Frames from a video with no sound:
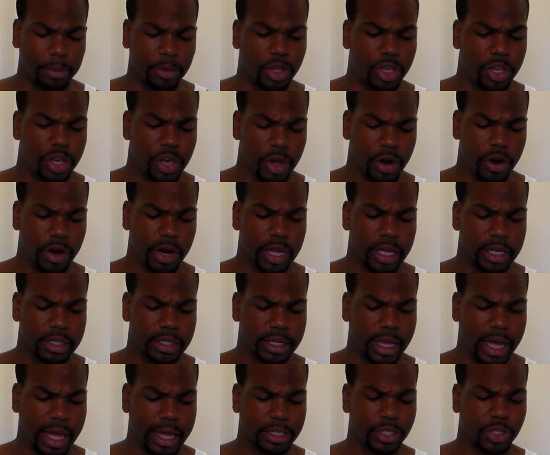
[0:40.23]
I'm
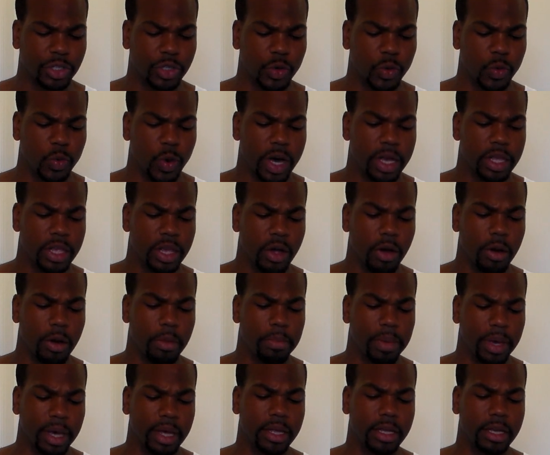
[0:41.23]
curious as to what
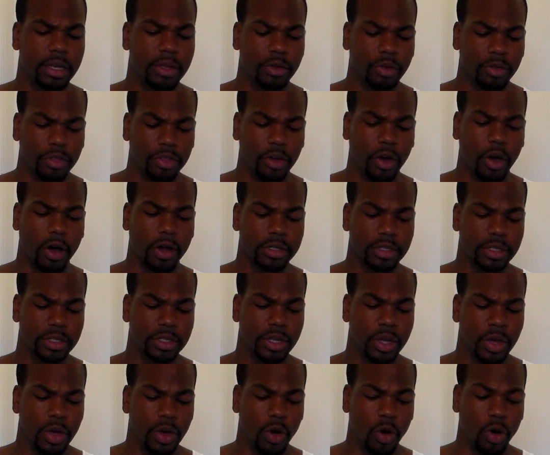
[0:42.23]
your opinion or
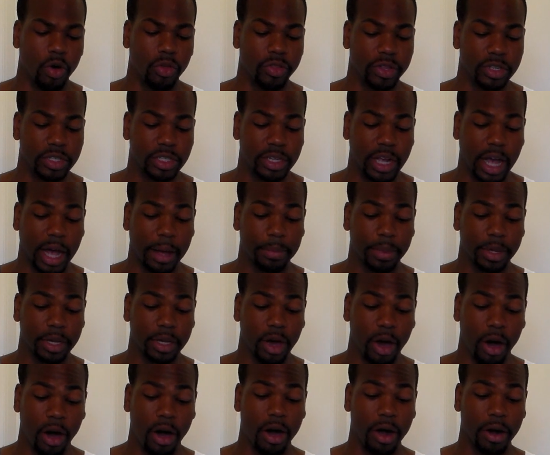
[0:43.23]
thoughts on this
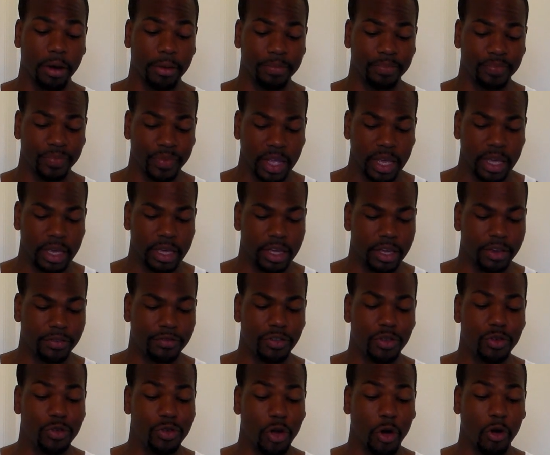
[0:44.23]
topic are,
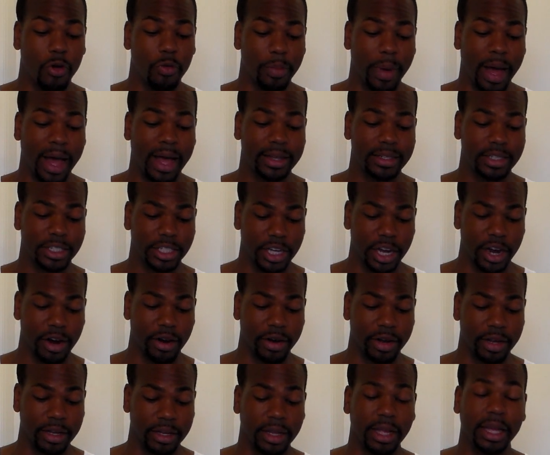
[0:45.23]
if you don't mind
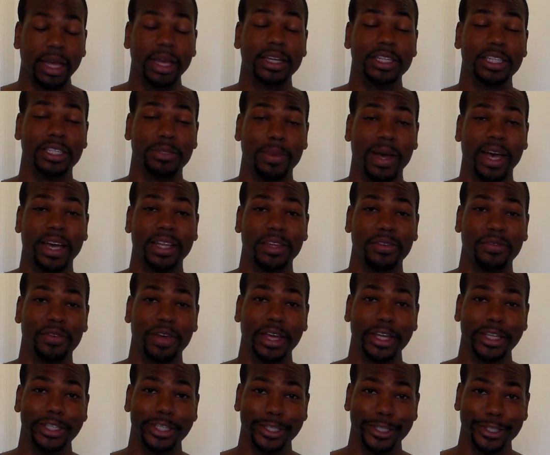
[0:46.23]
sharing. Smiley
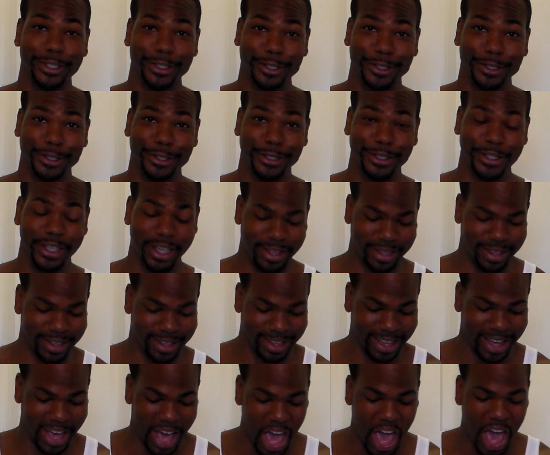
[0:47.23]
face.
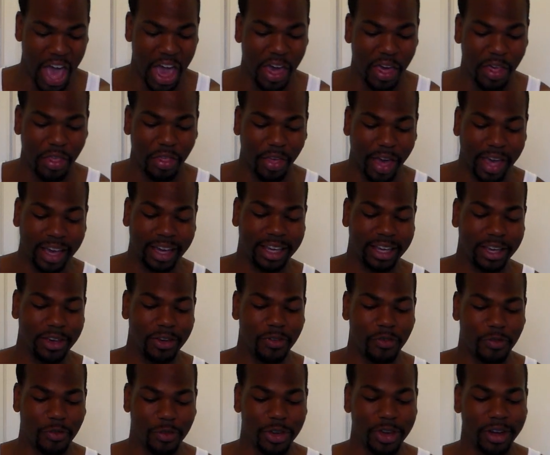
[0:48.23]
Thank
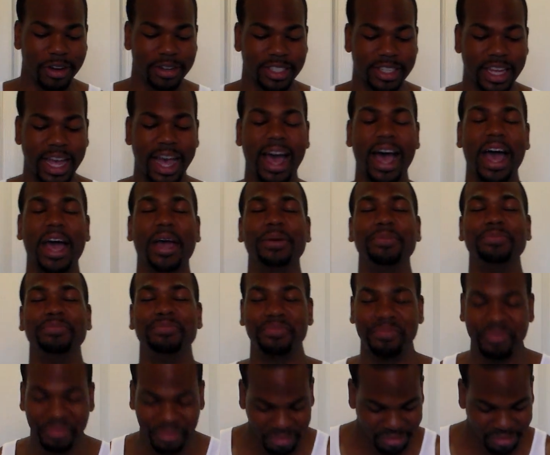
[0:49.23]
you for your time.